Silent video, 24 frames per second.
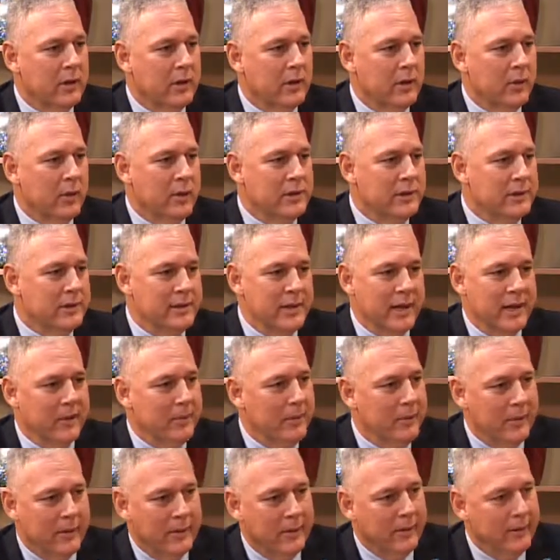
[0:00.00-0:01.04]
what's his name,
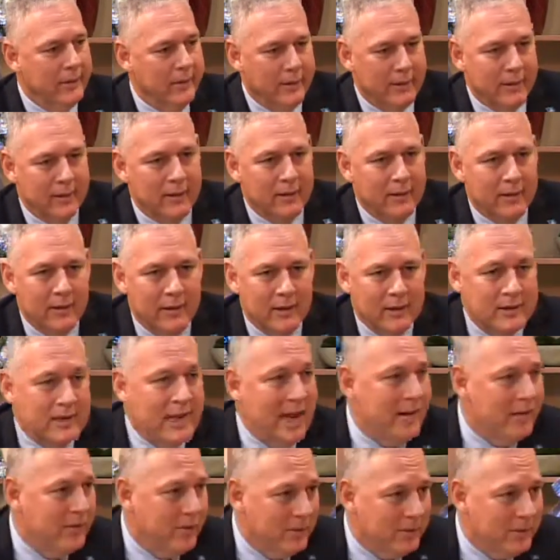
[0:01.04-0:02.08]

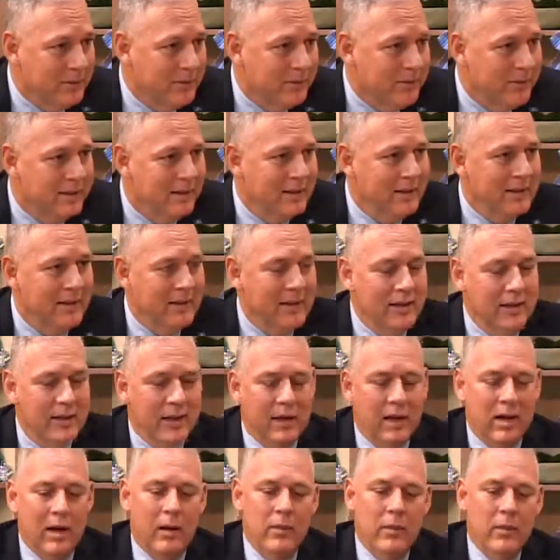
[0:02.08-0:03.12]
Stanford,
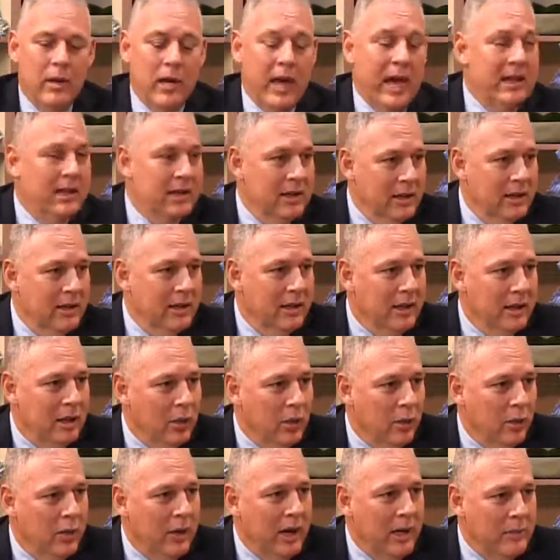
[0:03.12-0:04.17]
had
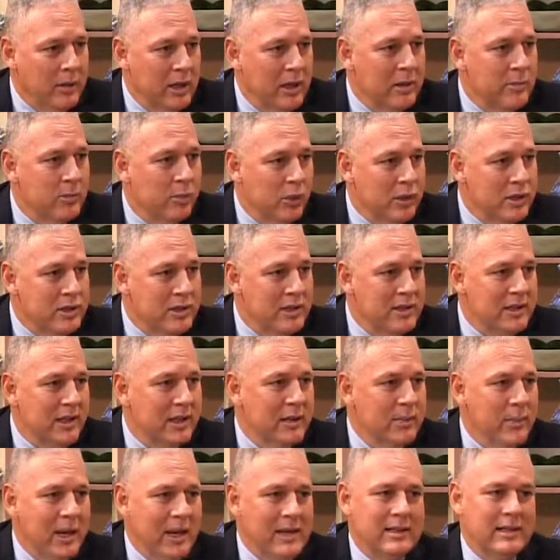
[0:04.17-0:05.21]
been imprisoned,
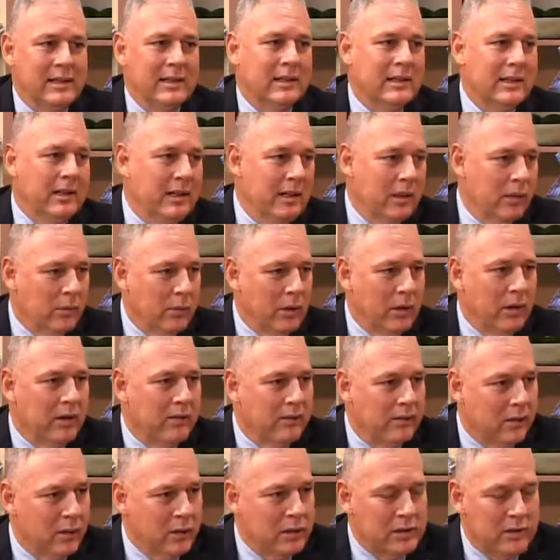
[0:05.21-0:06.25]
and basically they were on the
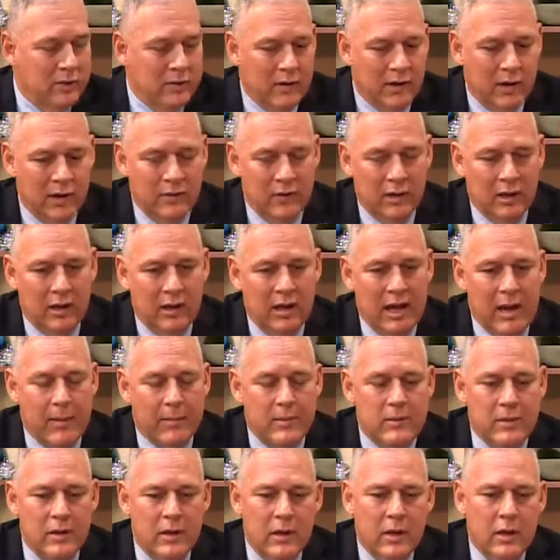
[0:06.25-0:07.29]
verge of a
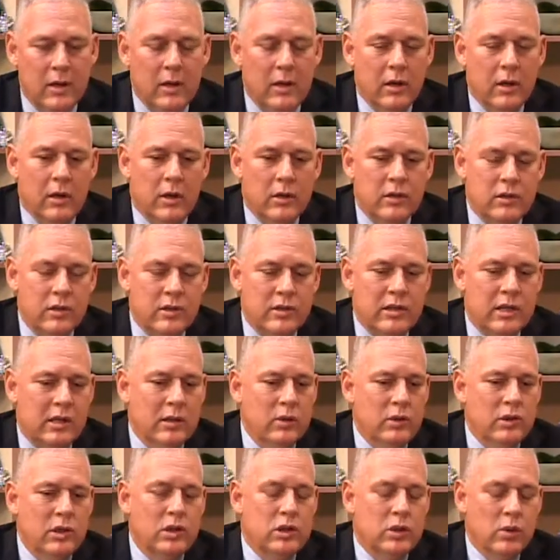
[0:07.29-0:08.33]
collapse. Right. So St.
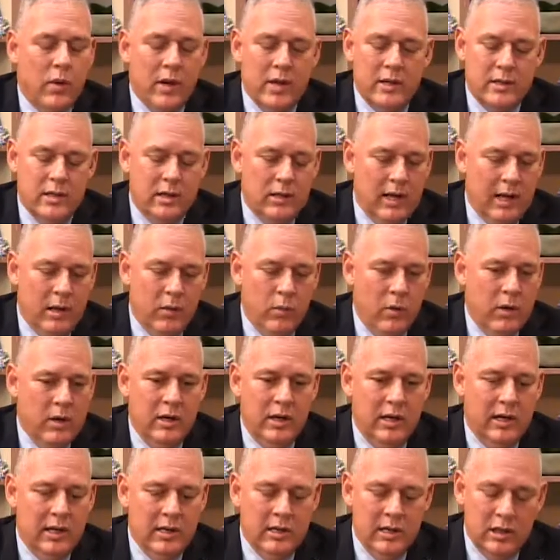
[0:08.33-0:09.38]
Lucia joins it, and what are
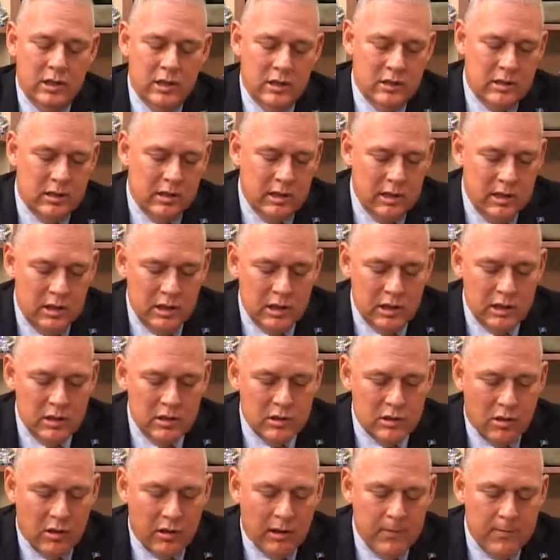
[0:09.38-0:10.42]
the conditions? The
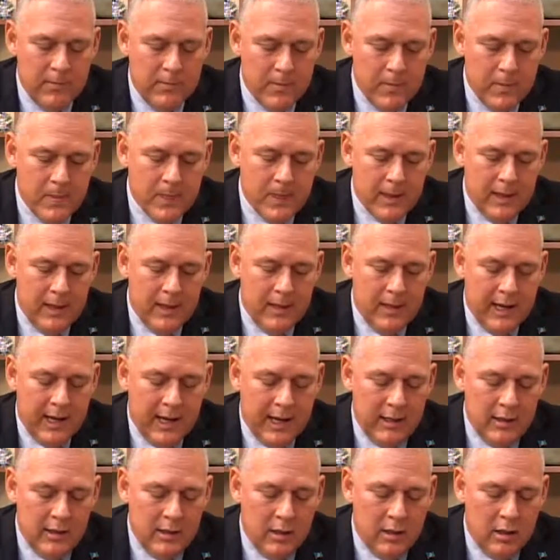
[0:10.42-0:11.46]
conditions are
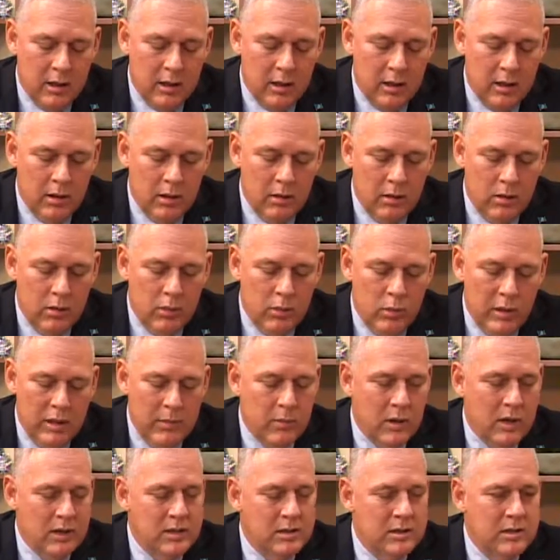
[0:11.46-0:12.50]
that we
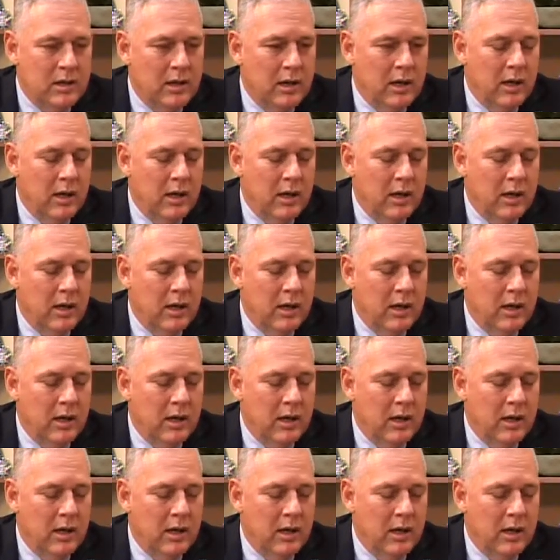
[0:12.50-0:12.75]
must